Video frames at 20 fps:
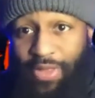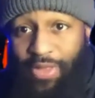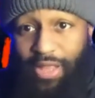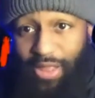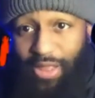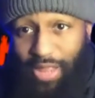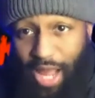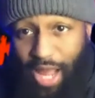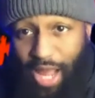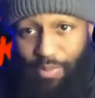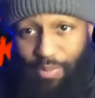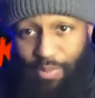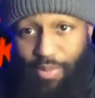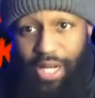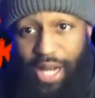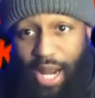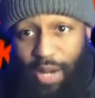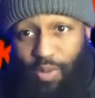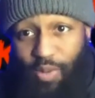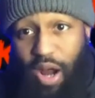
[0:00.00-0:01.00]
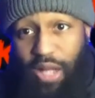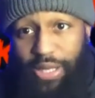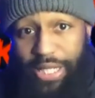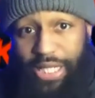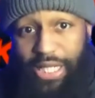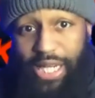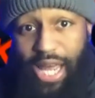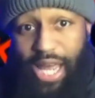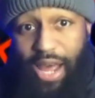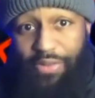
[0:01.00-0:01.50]
like the Monday Night Raw
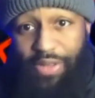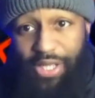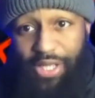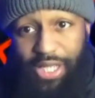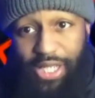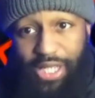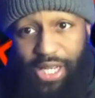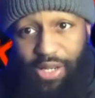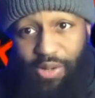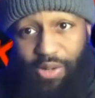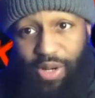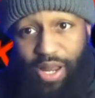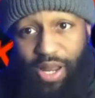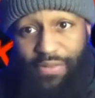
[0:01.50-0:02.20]
leader dive that she did or whatever.